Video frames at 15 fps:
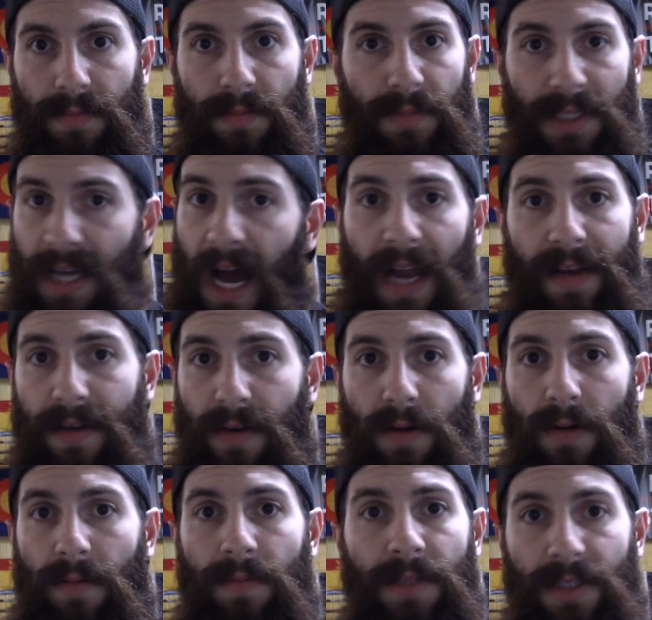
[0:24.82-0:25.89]
You gotta
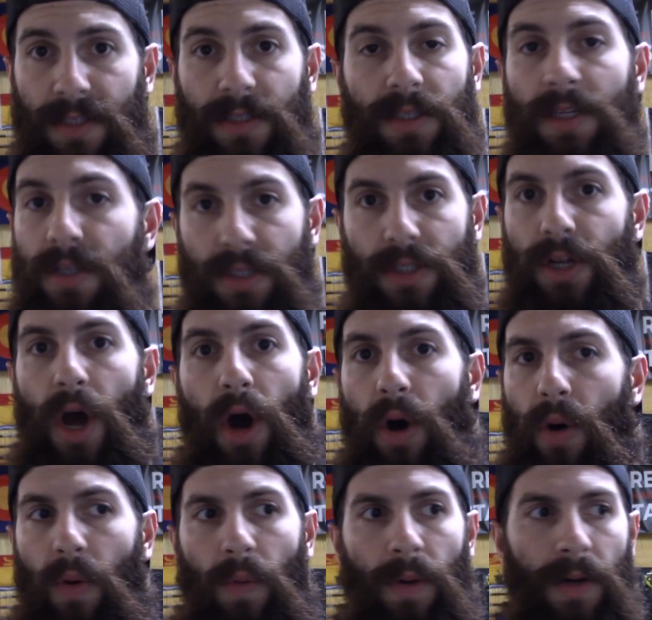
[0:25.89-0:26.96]
do them. There's
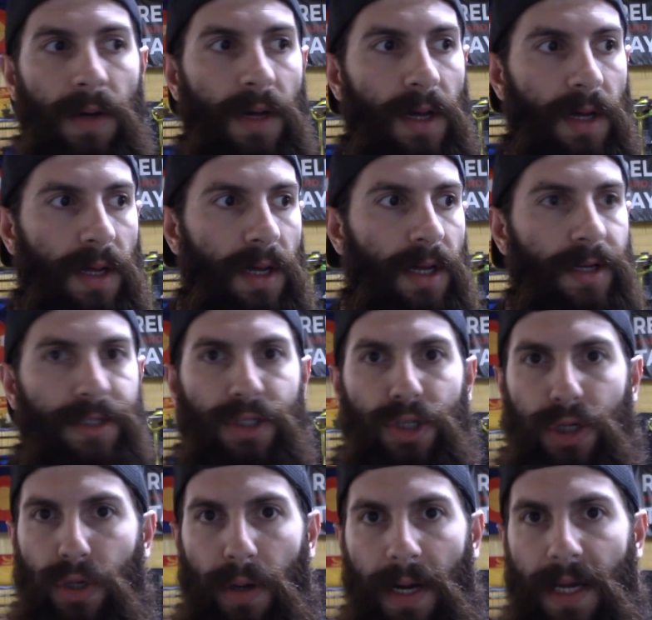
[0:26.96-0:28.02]
no
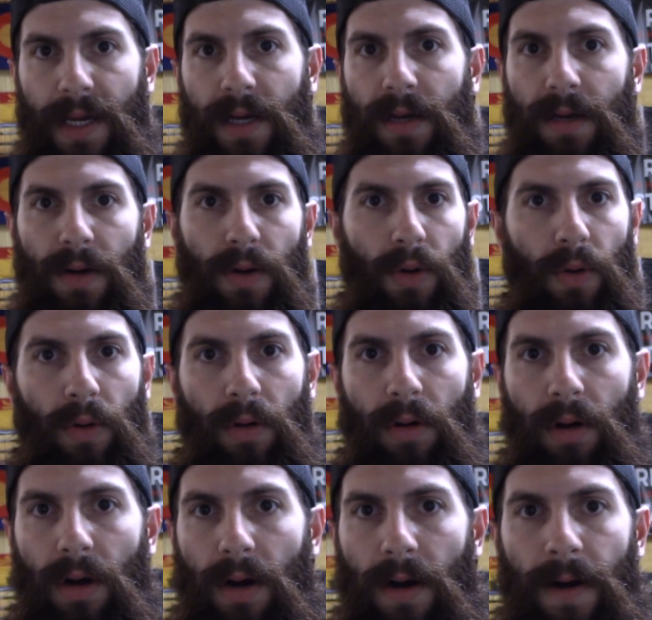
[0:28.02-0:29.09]
trick
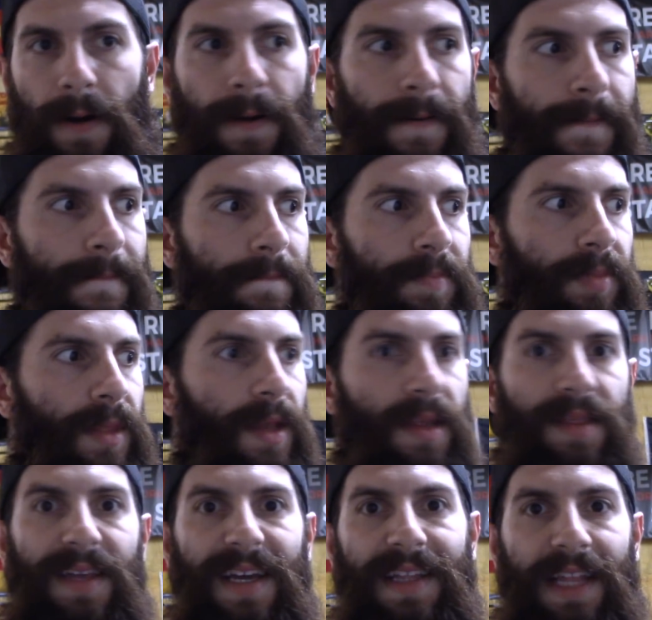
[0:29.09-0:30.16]
or
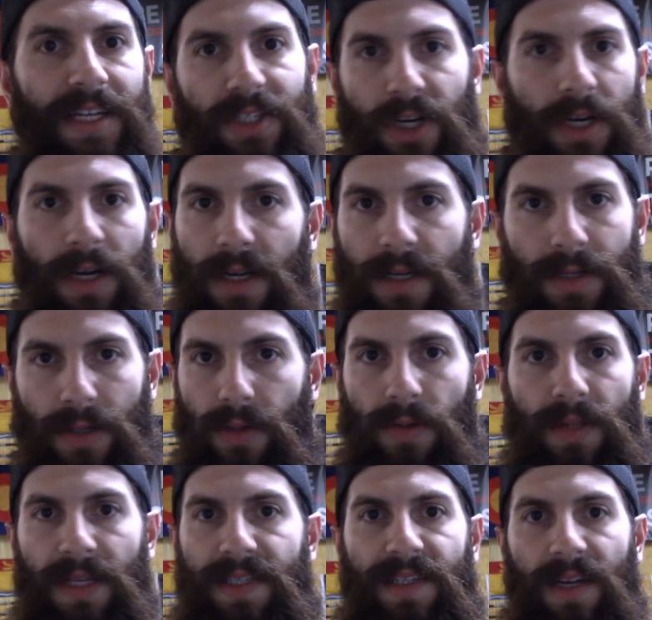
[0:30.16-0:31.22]
thing that you're gonna
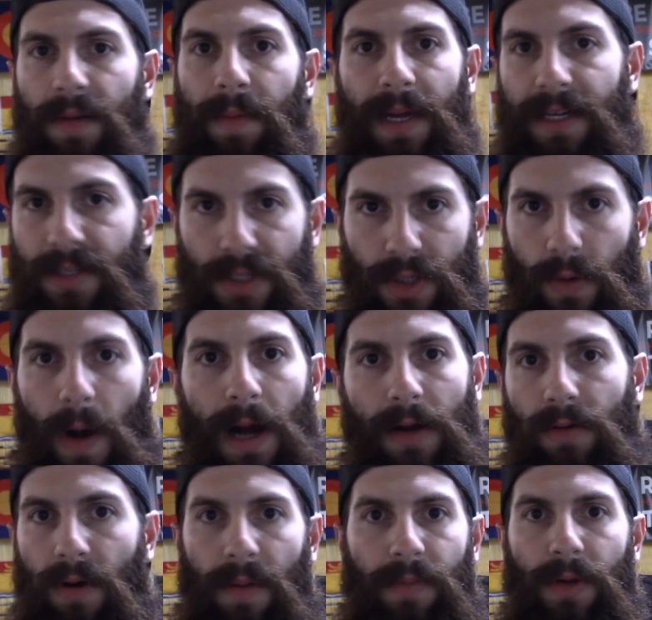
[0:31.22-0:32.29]
do that's gonna make your squat
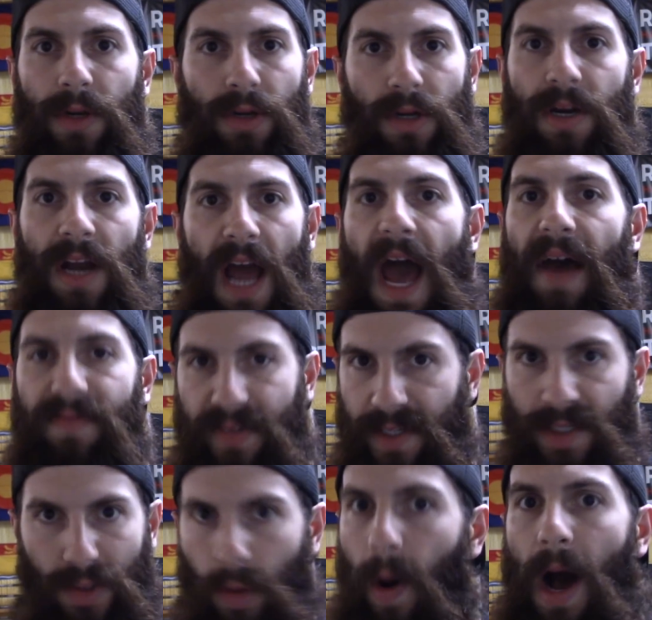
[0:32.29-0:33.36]
go up. You're gonna have to
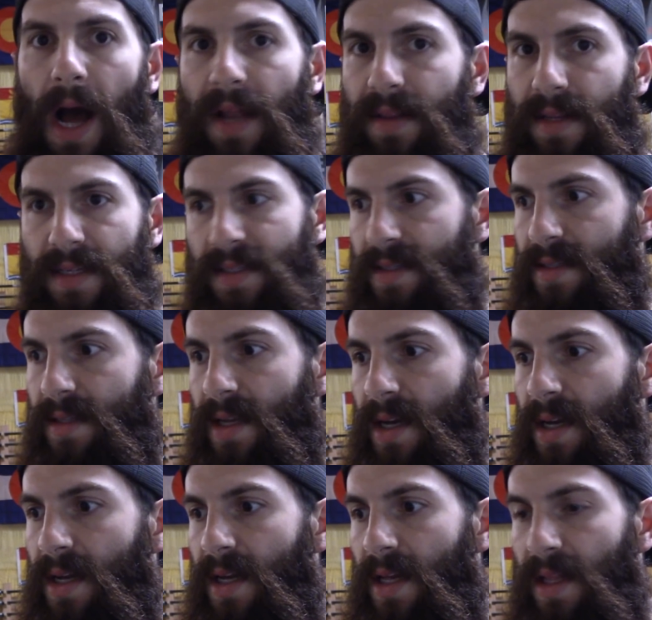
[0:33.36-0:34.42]
squat. That's
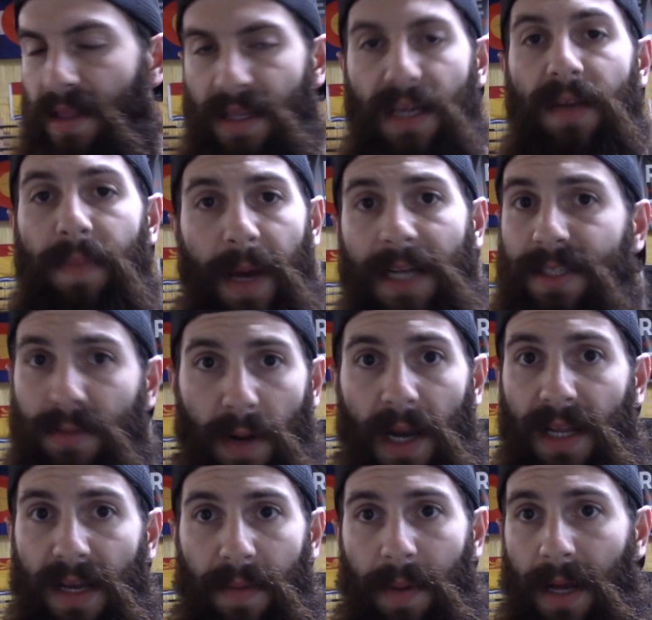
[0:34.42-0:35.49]
the best way
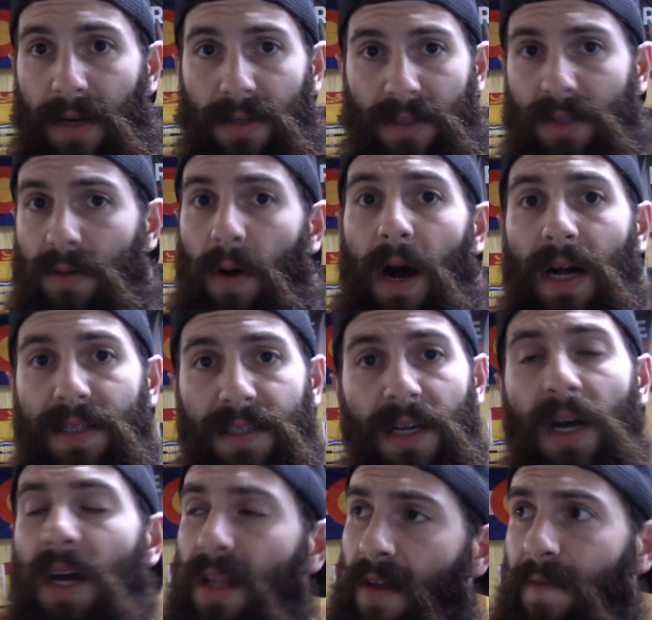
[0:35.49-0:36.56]
to get better at squats.
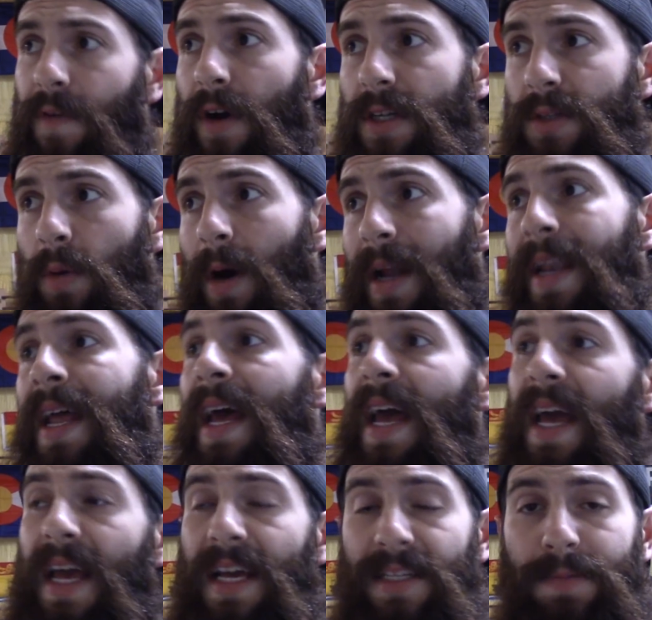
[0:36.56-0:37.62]
The first
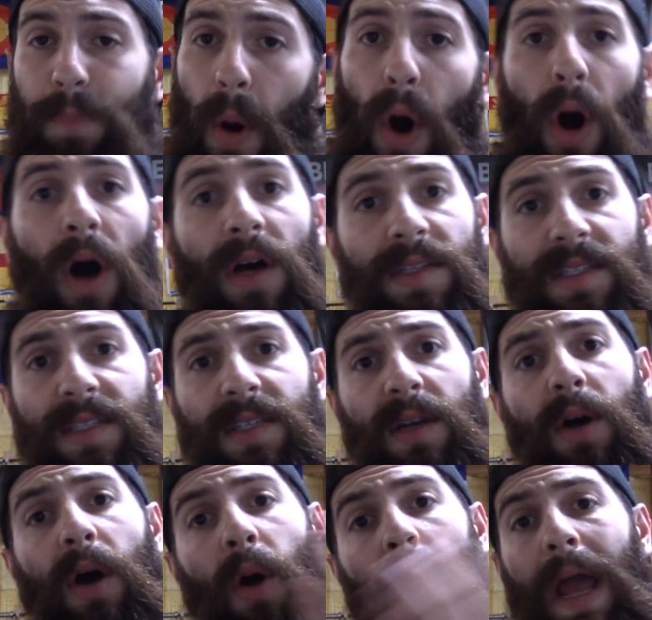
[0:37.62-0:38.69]
one is pause
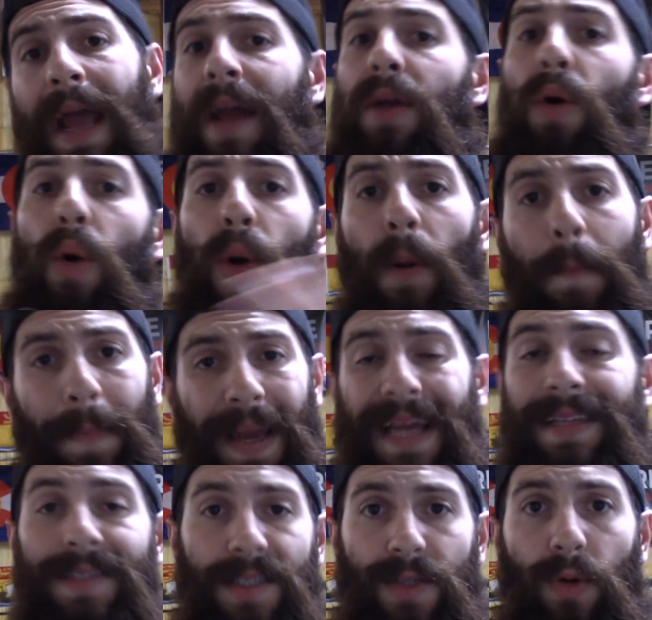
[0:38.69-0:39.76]
and or
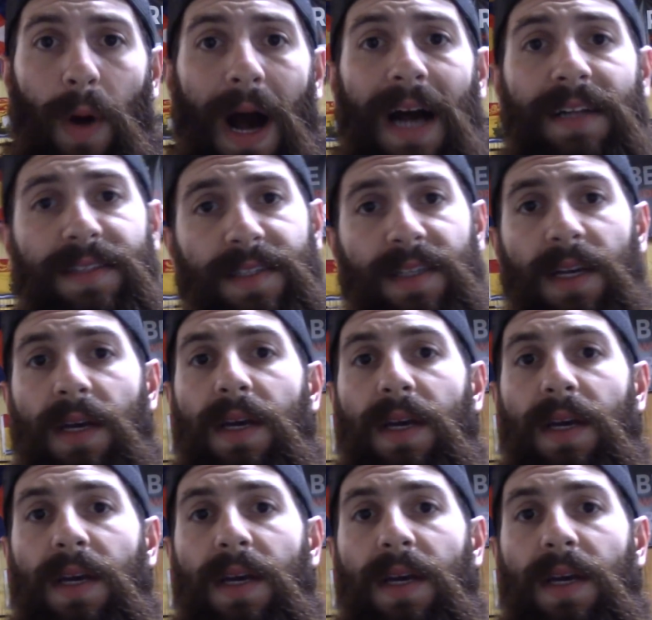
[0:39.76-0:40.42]
pin squats.